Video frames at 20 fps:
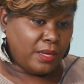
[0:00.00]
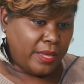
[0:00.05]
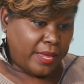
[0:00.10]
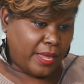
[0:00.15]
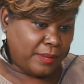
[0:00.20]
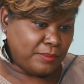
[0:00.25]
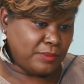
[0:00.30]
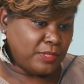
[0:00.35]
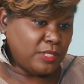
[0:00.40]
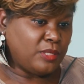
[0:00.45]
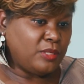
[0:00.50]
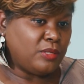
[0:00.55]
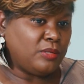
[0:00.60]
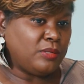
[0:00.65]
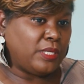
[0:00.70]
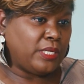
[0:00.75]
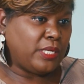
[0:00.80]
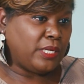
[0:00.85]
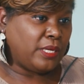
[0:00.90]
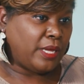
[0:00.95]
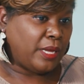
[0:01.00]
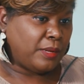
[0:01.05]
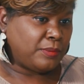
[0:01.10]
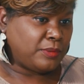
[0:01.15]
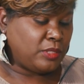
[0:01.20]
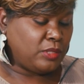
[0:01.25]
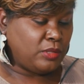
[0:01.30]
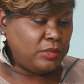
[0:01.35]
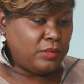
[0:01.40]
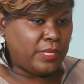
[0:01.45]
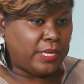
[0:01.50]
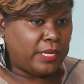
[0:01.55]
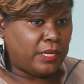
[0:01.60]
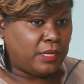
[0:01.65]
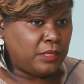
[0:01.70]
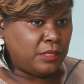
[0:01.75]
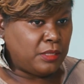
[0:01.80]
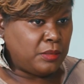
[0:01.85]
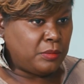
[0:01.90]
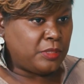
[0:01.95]
Absolutely, absolutely.
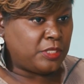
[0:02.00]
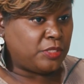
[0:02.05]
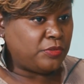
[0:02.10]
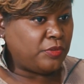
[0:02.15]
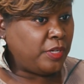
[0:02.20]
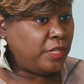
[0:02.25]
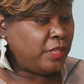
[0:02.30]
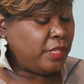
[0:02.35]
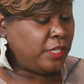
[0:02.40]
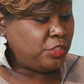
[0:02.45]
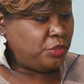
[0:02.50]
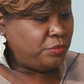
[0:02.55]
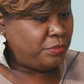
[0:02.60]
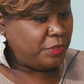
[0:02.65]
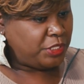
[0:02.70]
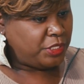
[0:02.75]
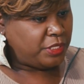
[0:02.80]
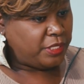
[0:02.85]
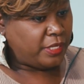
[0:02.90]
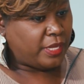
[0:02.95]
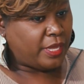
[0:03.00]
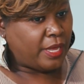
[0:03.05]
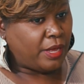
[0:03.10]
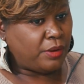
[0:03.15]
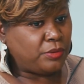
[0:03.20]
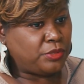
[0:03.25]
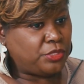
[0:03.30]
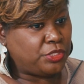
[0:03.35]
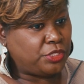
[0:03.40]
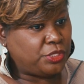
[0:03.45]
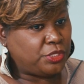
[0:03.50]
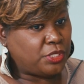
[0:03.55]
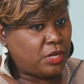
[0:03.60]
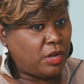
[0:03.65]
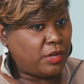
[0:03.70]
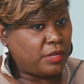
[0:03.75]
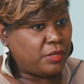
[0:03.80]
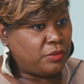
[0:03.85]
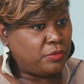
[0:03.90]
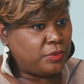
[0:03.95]
It's funny that you mentioned that. I was just
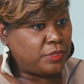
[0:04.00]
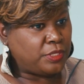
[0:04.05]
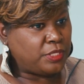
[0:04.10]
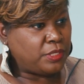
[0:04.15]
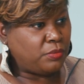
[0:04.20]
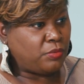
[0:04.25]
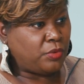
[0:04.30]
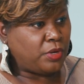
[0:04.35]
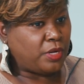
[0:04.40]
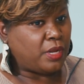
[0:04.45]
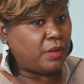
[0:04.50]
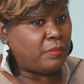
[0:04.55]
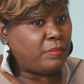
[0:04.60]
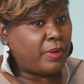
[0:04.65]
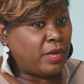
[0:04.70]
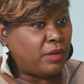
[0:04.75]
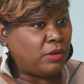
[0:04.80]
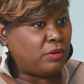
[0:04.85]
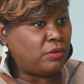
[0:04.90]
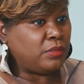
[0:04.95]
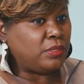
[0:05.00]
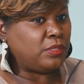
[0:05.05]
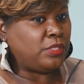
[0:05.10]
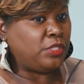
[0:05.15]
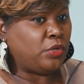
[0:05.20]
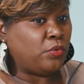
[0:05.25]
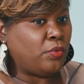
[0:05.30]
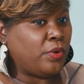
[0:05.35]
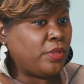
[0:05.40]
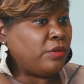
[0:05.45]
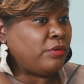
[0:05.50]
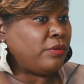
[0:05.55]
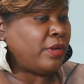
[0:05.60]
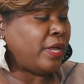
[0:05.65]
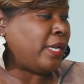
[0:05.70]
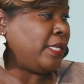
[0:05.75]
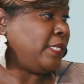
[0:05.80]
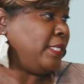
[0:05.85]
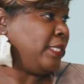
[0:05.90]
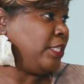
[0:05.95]
talking with someone about, whether or
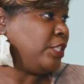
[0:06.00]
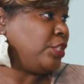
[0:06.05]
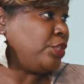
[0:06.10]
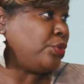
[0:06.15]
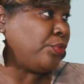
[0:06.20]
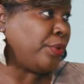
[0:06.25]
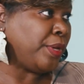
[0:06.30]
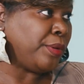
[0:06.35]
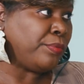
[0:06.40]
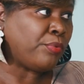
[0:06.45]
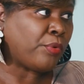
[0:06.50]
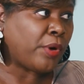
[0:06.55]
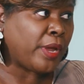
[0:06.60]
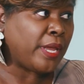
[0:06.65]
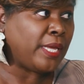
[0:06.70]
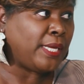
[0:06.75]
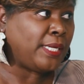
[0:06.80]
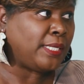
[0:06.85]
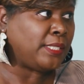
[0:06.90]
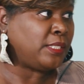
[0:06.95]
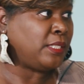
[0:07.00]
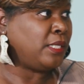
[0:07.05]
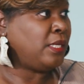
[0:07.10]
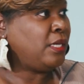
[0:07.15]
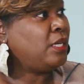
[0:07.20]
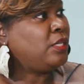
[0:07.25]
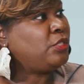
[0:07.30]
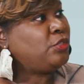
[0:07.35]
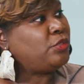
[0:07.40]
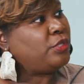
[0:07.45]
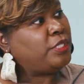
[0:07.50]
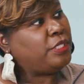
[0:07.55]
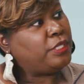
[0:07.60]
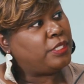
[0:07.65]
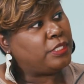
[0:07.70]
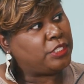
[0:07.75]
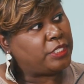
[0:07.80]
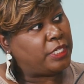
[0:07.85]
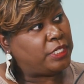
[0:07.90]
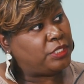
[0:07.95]
not I needed to rebrand, do I need
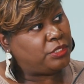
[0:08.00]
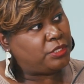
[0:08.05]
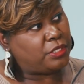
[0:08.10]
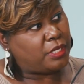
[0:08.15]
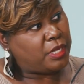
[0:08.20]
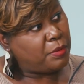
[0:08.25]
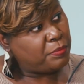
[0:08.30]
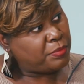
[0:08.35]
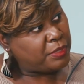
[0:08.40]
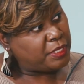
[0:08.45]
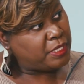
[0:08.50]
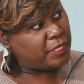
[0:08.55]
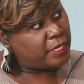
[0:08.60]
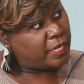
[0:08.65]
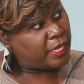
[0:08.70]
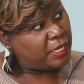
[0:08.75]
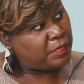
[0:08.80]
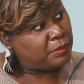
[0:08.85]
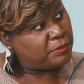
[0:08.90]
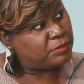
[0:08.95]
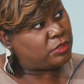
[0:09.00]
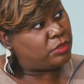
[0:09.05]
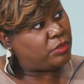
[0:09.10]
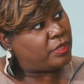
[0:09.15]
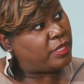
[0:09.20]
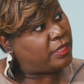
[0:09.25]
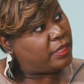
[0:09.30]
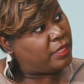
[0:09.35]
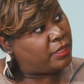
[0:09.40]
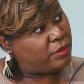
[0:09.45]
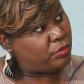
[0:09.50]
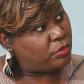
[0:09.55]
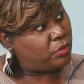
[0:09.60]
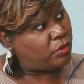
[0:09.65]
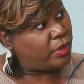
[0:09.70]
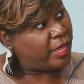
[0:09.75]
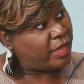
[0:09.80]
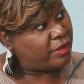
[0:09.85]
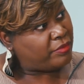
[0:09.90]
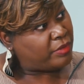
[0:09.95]
to change the company name so that they will
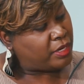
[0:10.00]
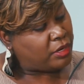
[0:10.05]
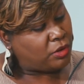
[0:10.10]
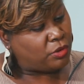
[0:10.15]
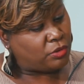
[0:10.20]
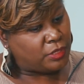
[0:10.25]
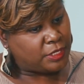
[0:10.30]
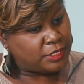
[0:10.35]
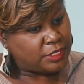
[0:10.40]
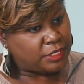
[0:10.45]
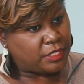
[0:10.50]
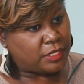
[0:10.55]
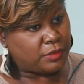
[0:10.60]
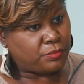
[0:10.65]
have that holistic